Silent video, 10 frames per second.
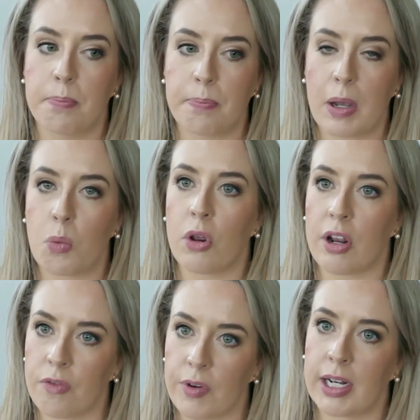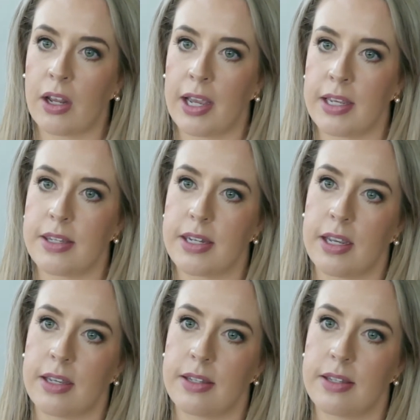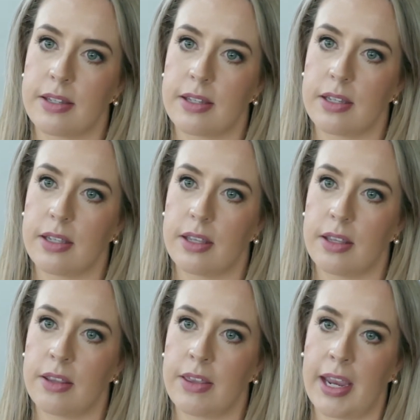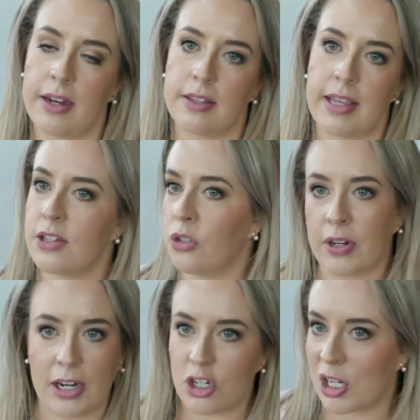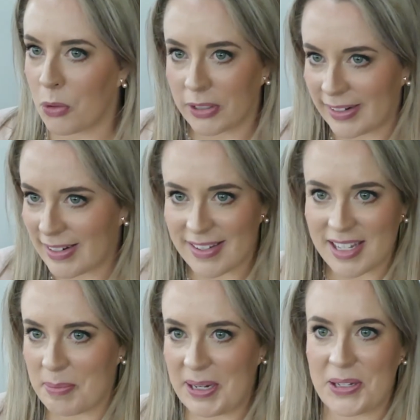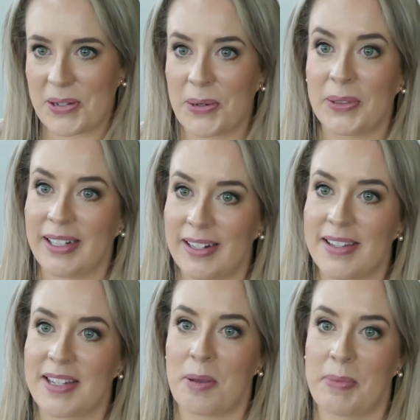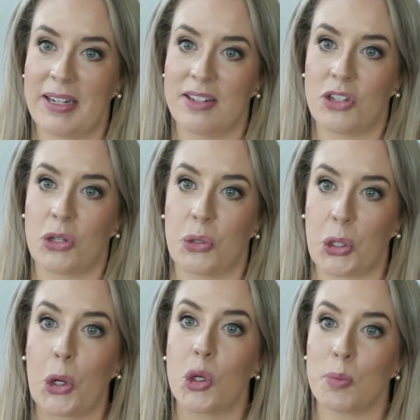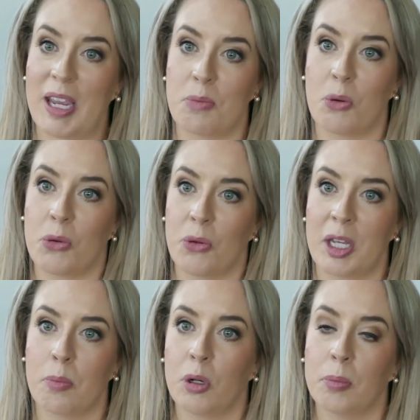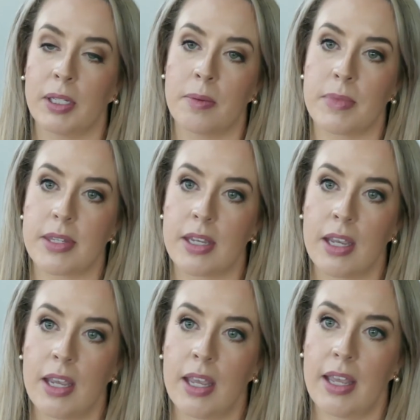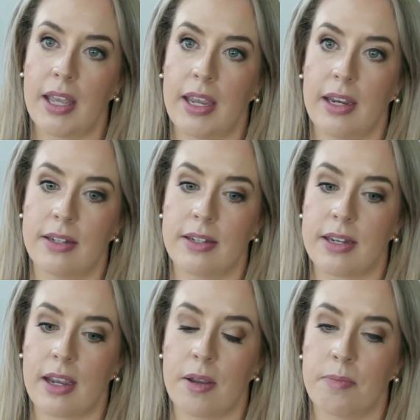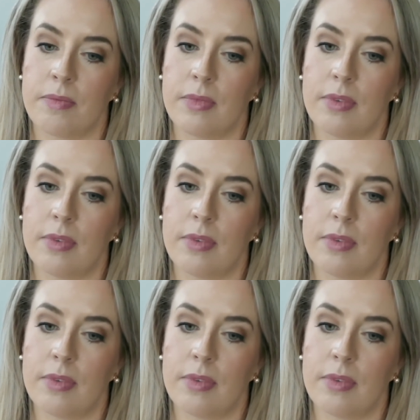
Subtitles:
But what I've realised is that that's not actually what leaders are meant to do. Leaders are meant to coach people through their problems. And